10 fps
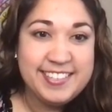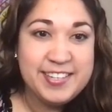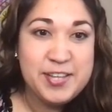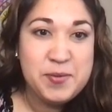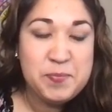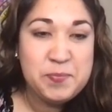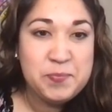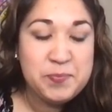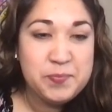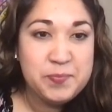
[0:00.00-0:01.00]

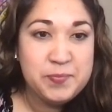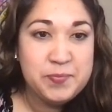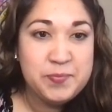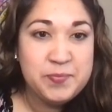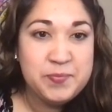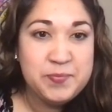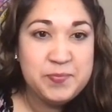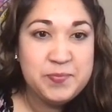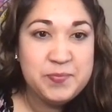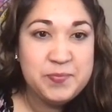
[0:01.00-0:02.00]

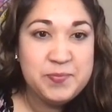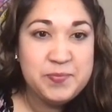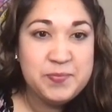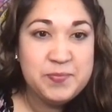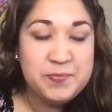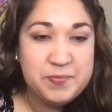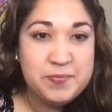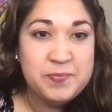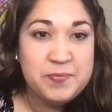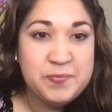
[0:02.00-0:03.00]

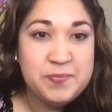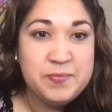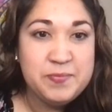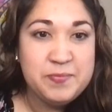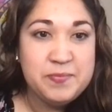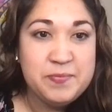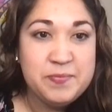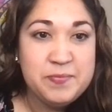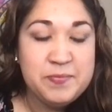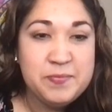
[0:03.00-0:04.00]

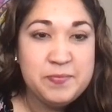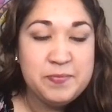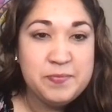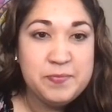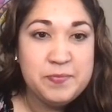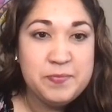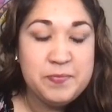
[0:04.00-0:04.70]
[no speech]